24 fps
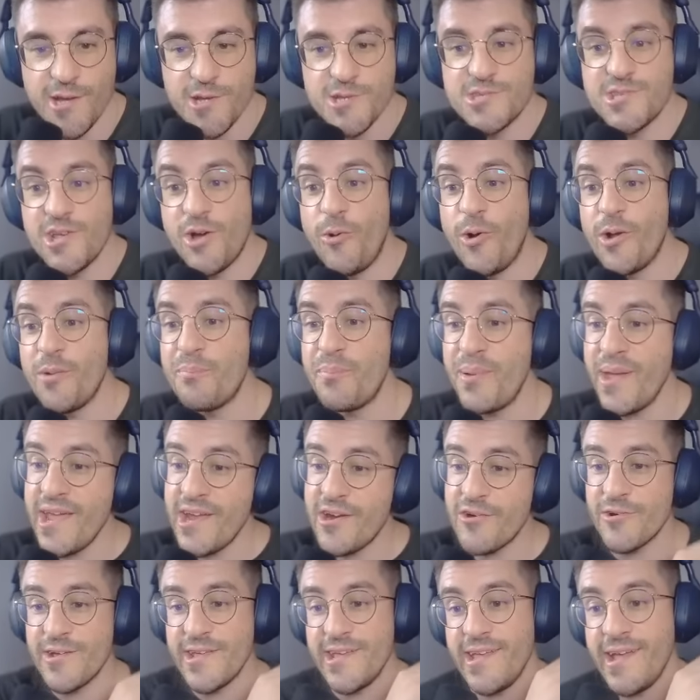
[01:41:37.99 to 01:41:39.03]
So on
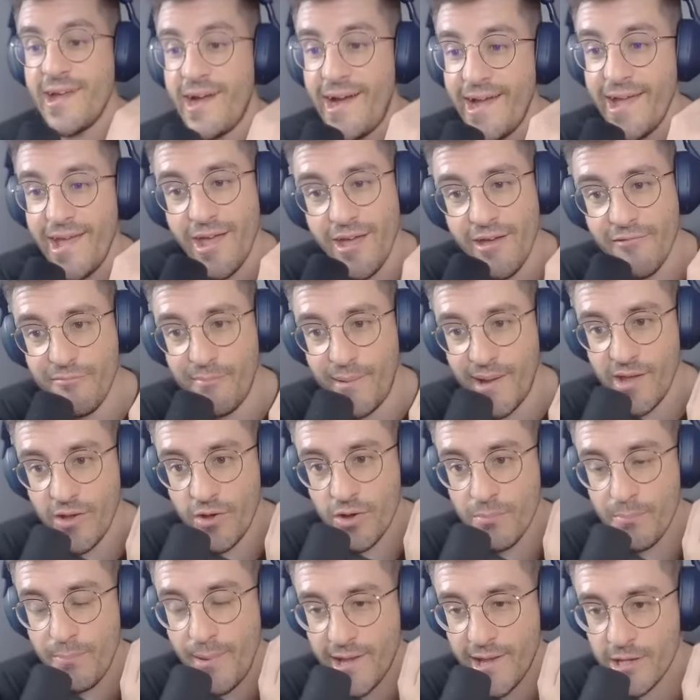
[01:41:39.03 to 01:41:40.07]
Pinkery, I have my
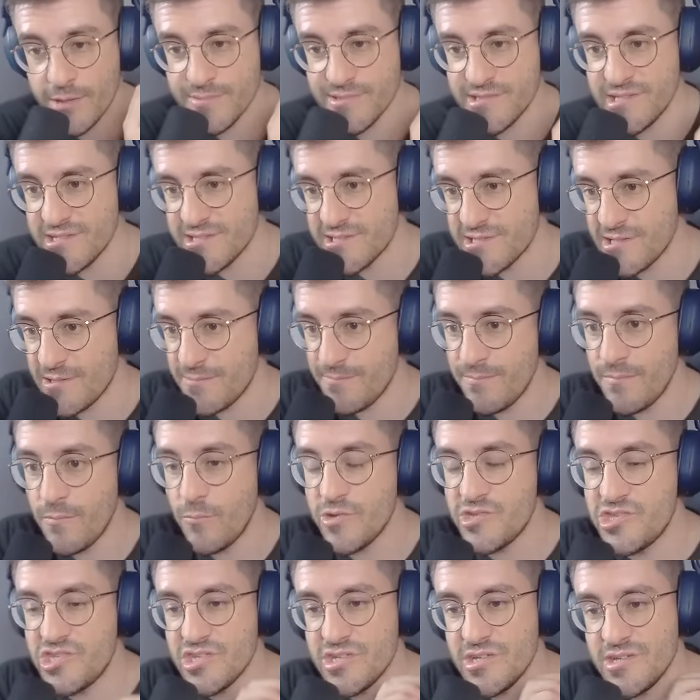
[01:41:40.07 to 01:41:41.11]
own backup system,
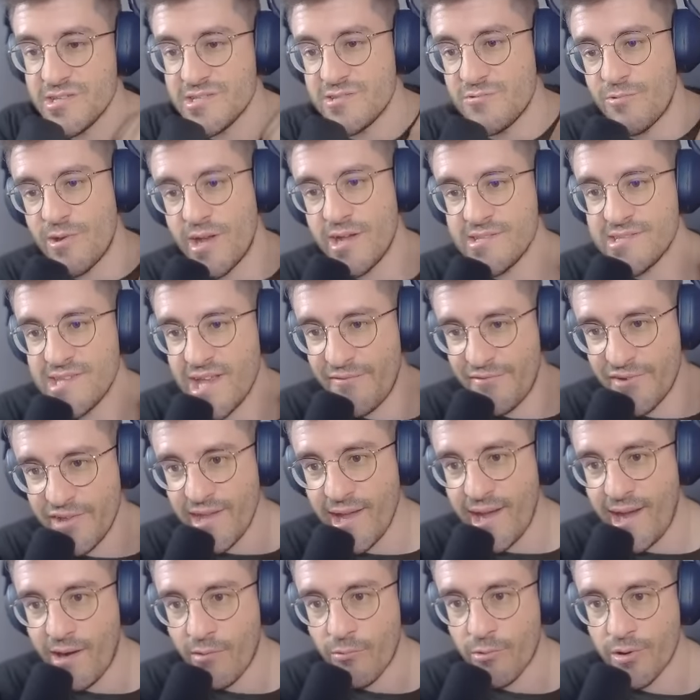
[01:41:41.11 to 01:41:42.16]
which runs
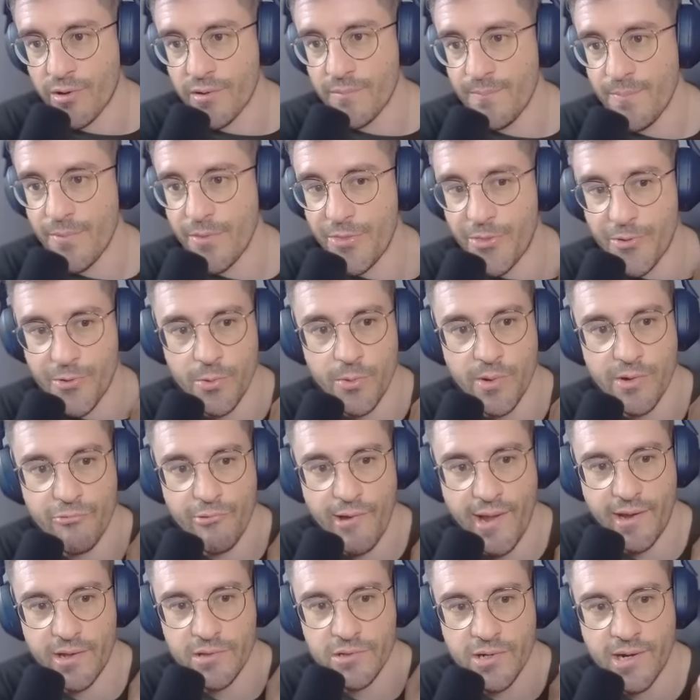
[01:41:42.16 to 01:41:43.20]
every hour through a
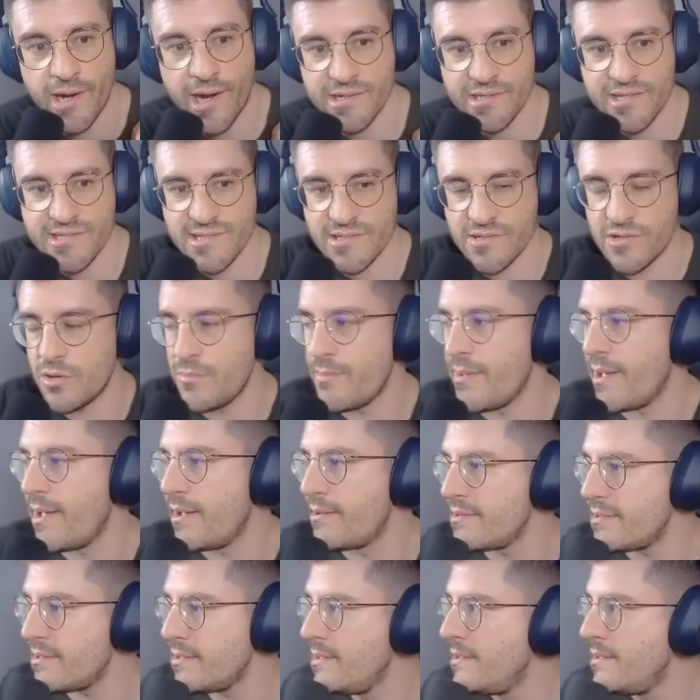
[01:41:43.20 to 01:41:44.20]
regular artisan command.